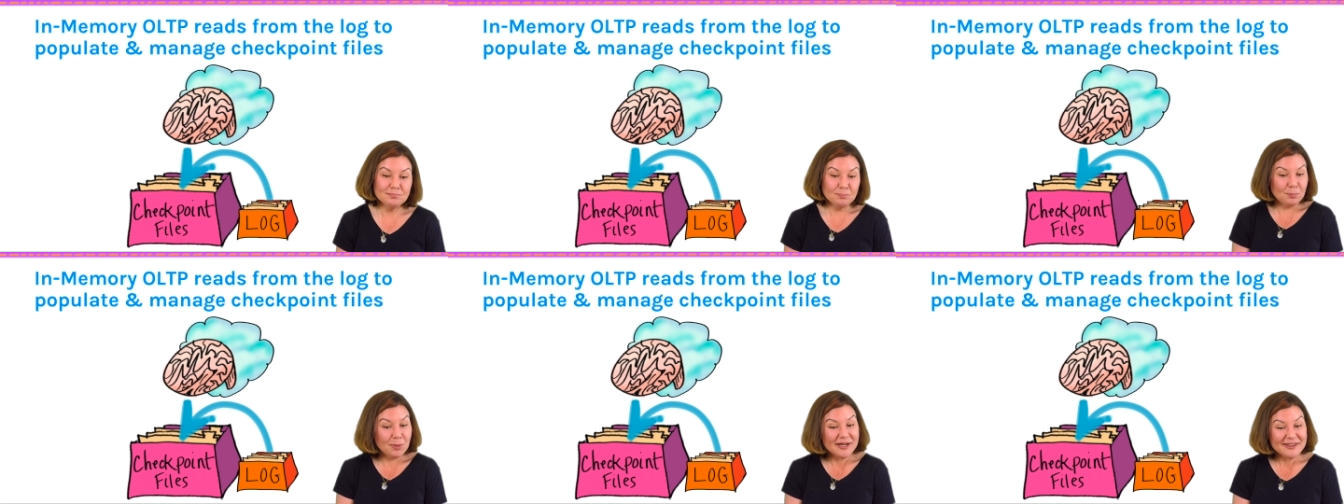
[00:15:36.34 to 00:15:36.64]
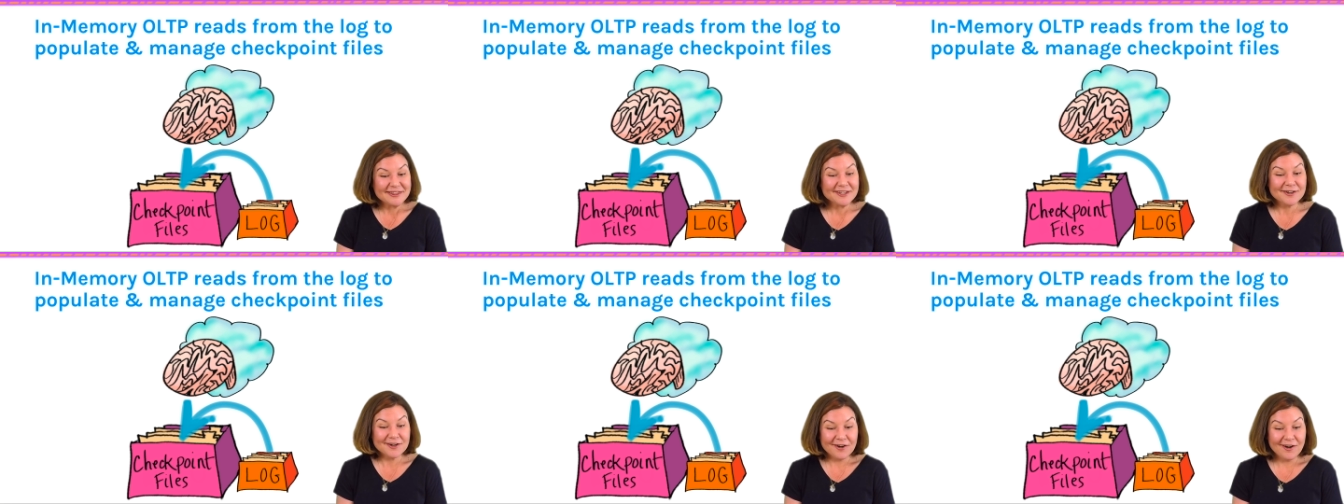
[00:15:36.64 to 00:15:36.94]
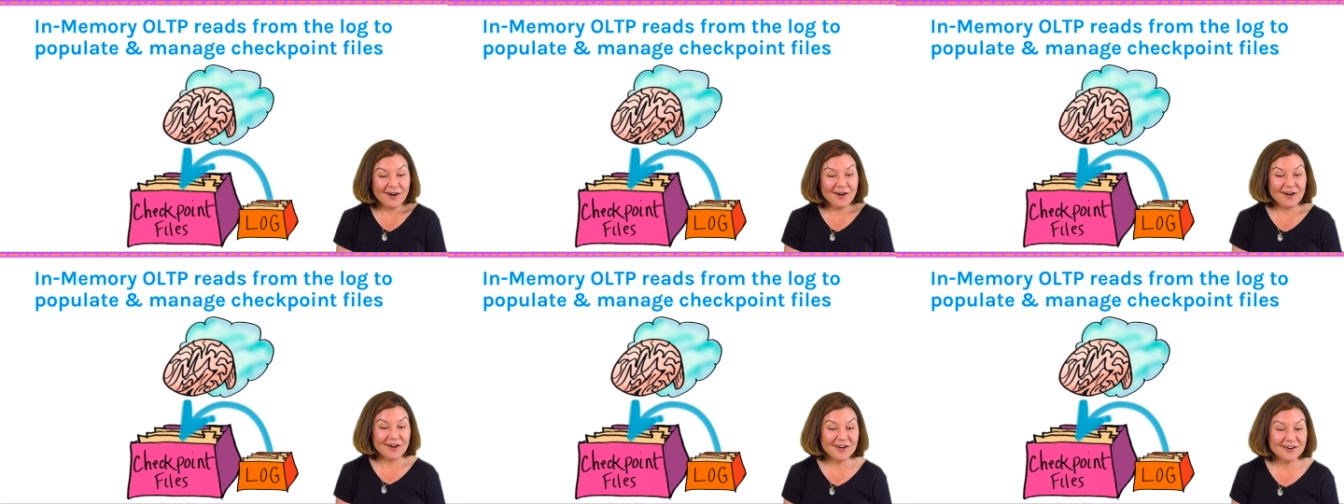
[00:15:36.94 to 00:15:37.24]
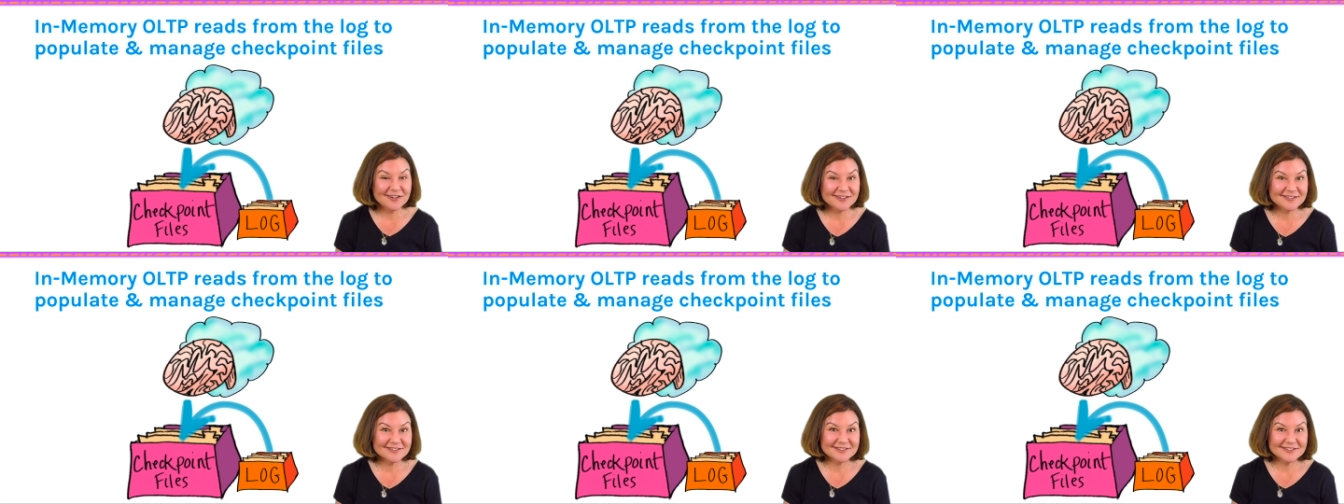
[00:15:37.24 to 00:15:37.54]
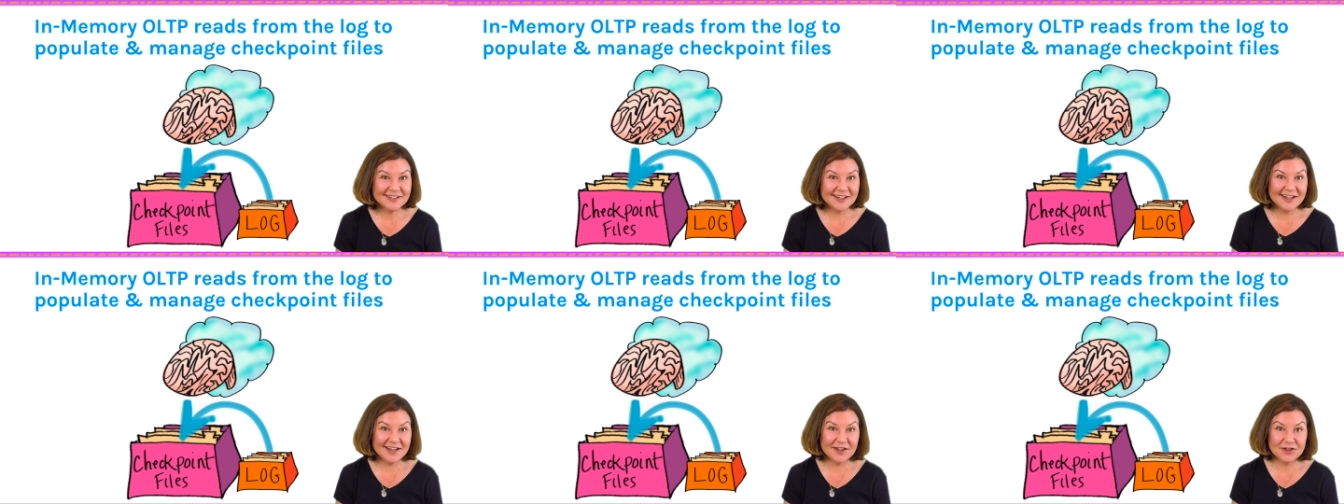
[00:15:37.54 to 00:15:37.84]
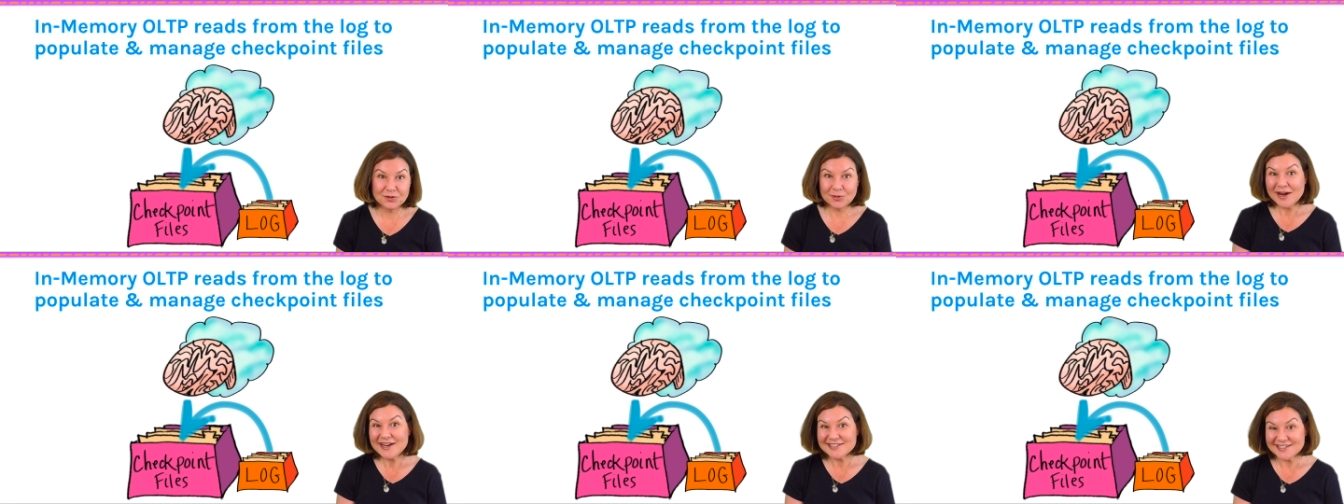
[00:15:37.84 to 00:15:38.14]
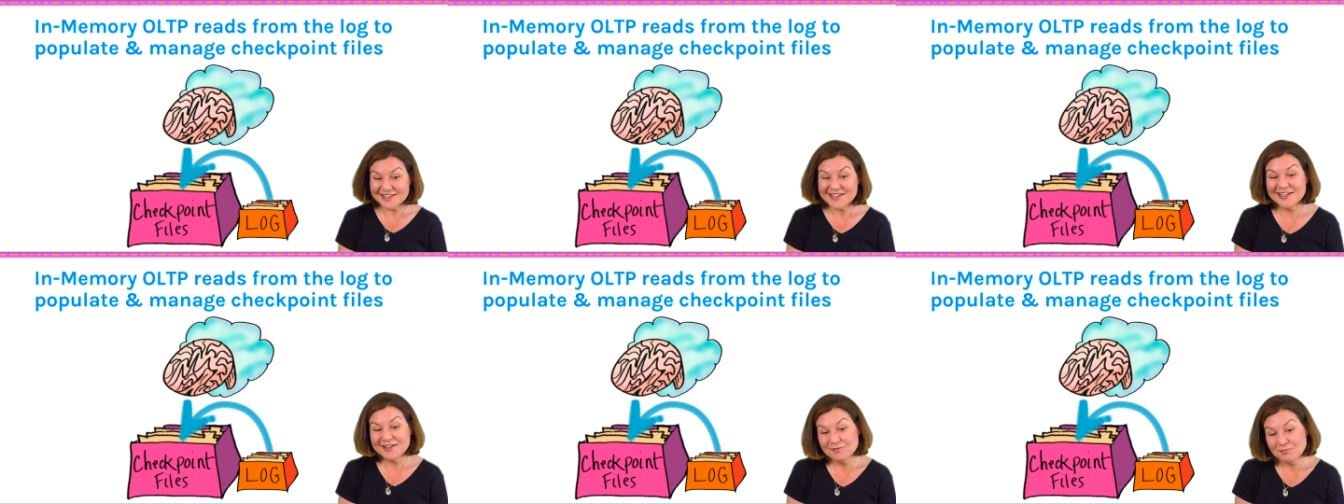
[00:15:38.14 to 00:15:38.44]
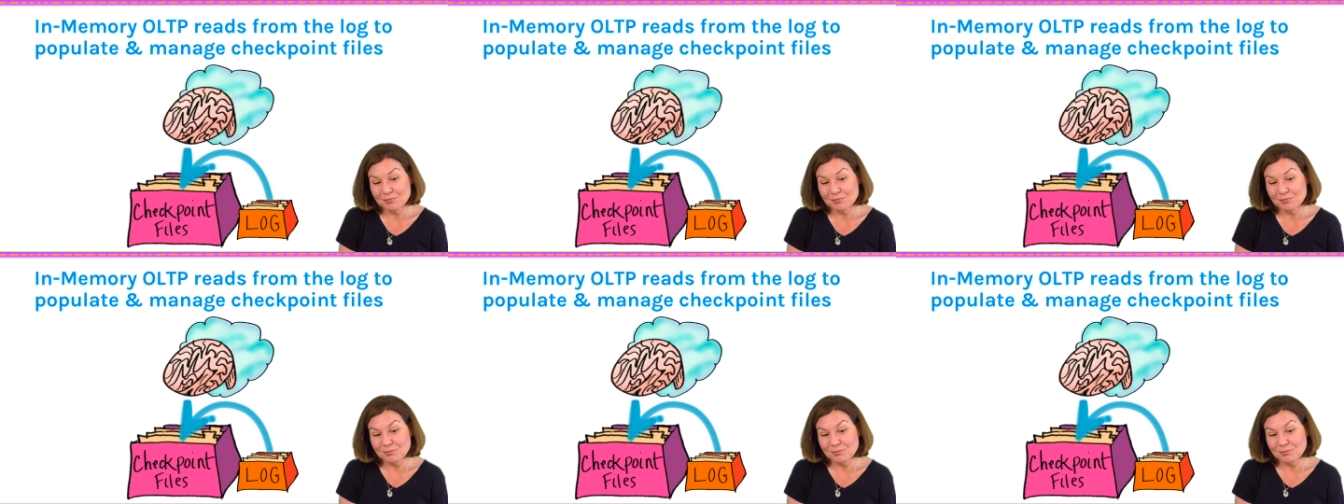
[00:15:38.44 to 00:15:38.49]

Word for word: But there are uh, threads that